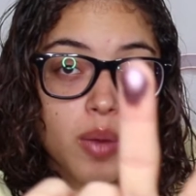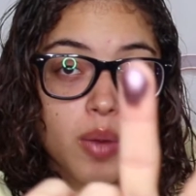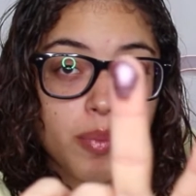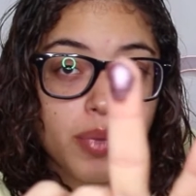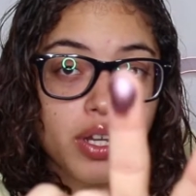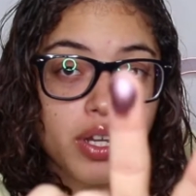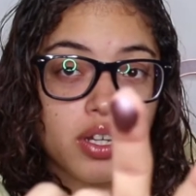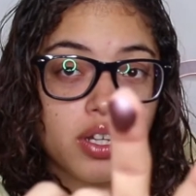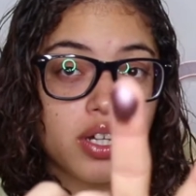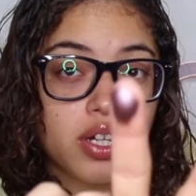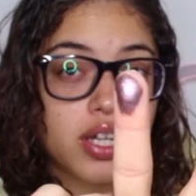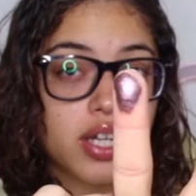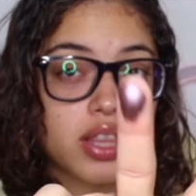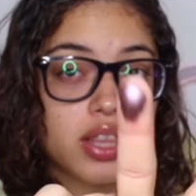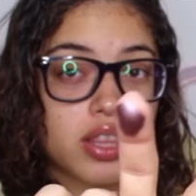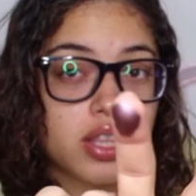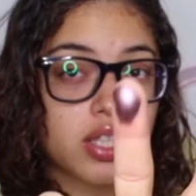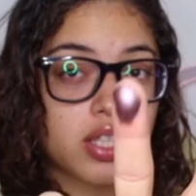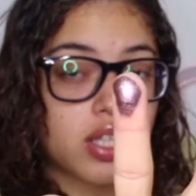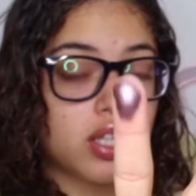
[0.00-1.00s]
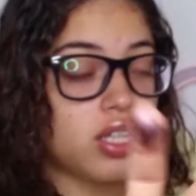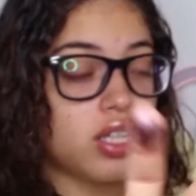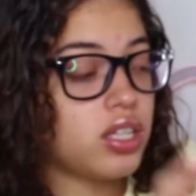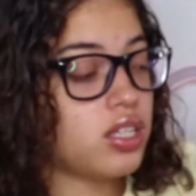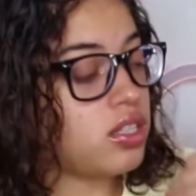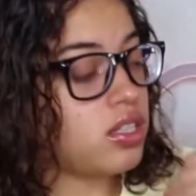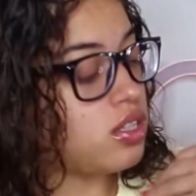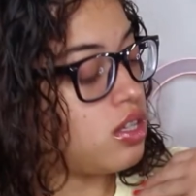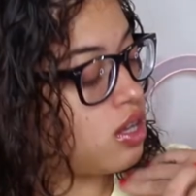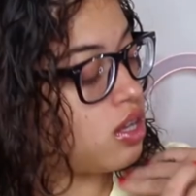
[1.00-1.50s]
But look at
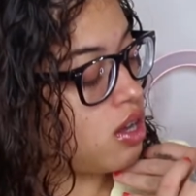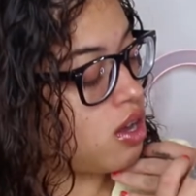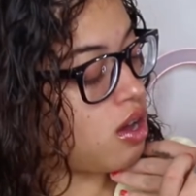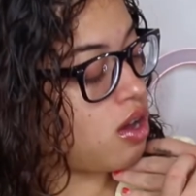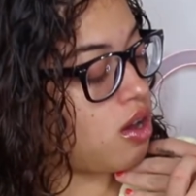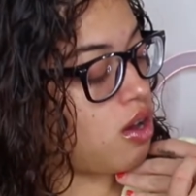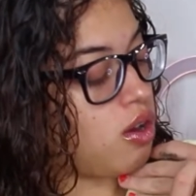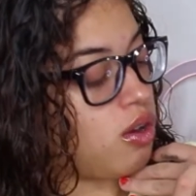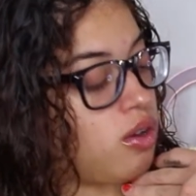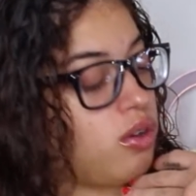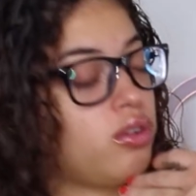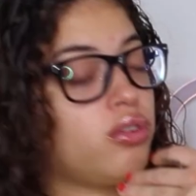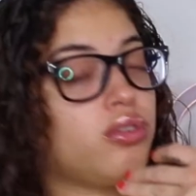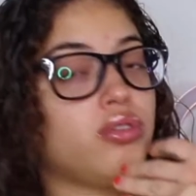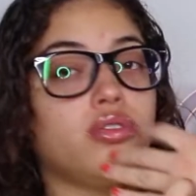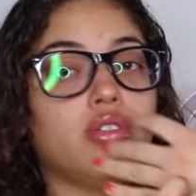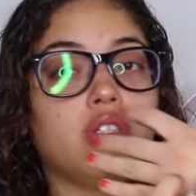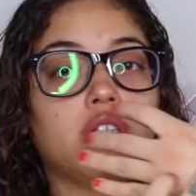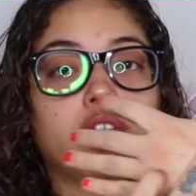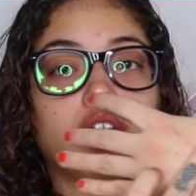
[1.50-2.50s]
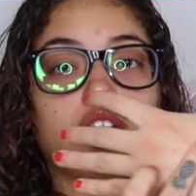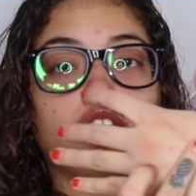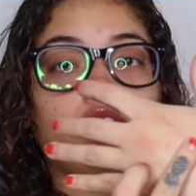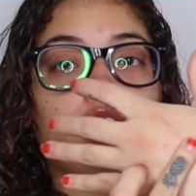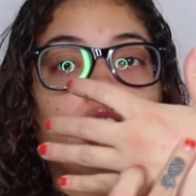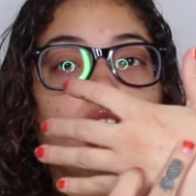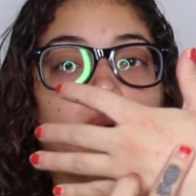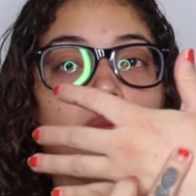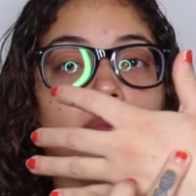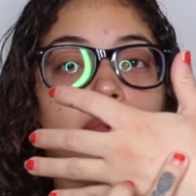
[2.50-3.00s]
this. Holy
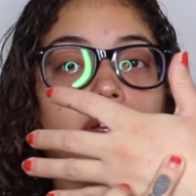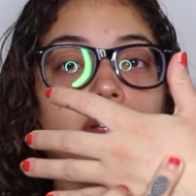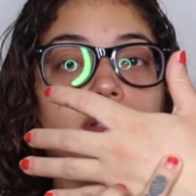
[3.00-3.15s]
crap.